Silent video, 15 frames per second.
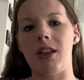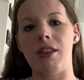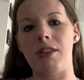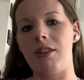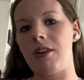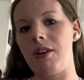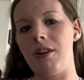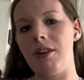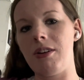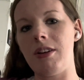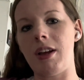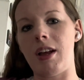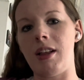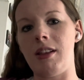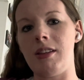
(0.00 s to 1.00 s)

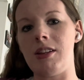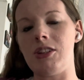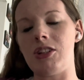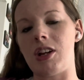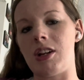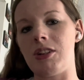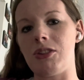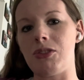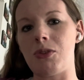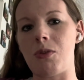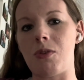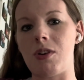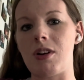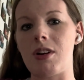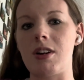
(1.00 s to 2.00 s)
third, Alicia
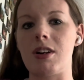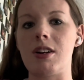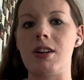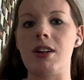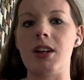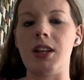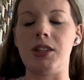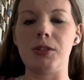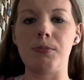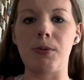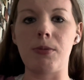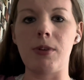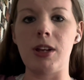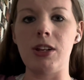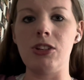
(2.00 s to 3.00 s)
underscore
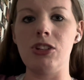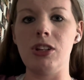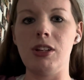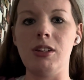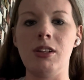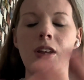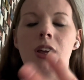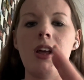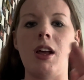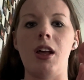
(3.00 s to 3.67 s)
inspiration,